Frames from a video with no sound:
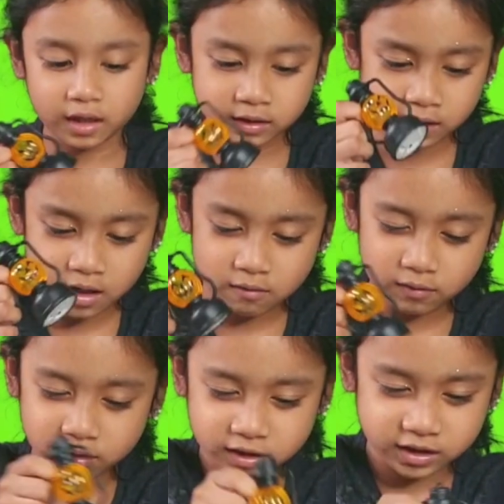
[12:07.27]
I think I
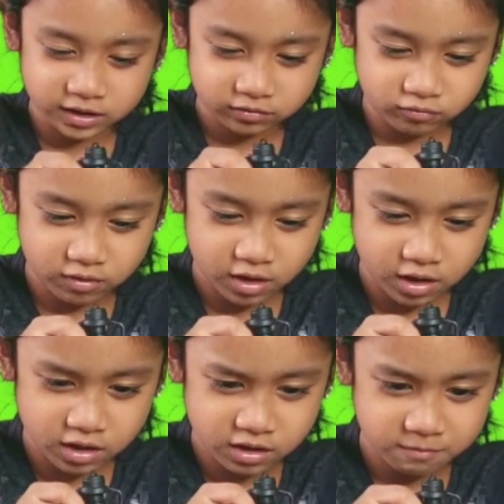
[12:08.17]
want this
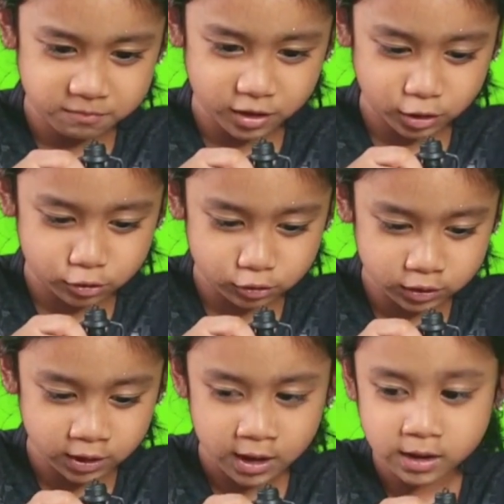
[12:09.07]
one
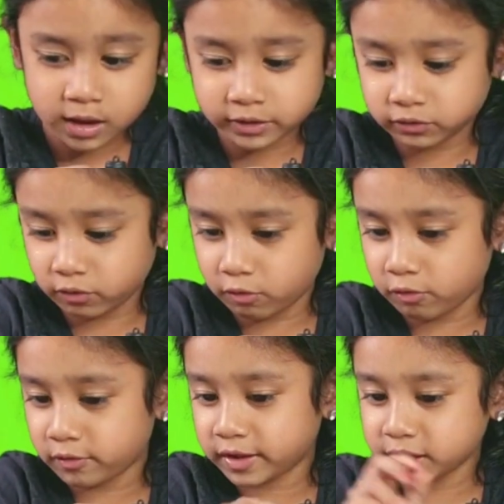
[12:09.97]
because there's
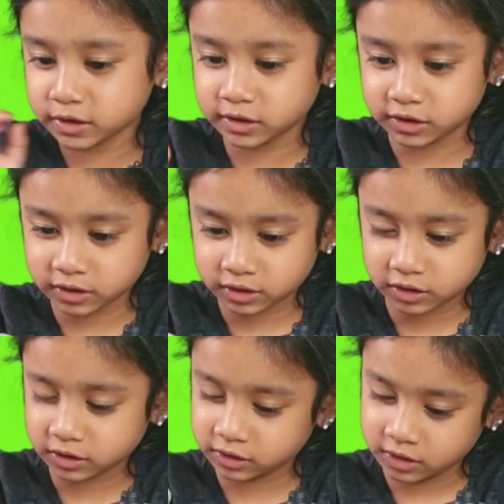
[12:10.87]

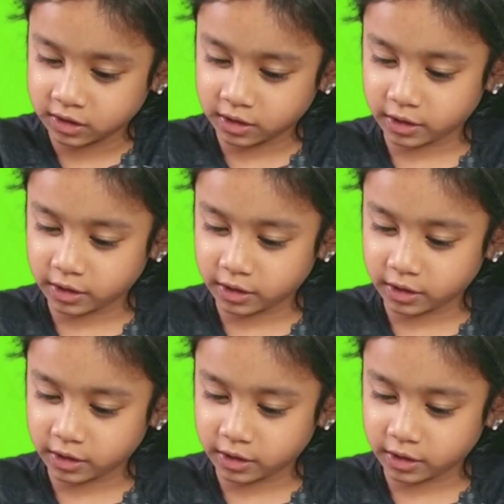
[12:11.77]
orange,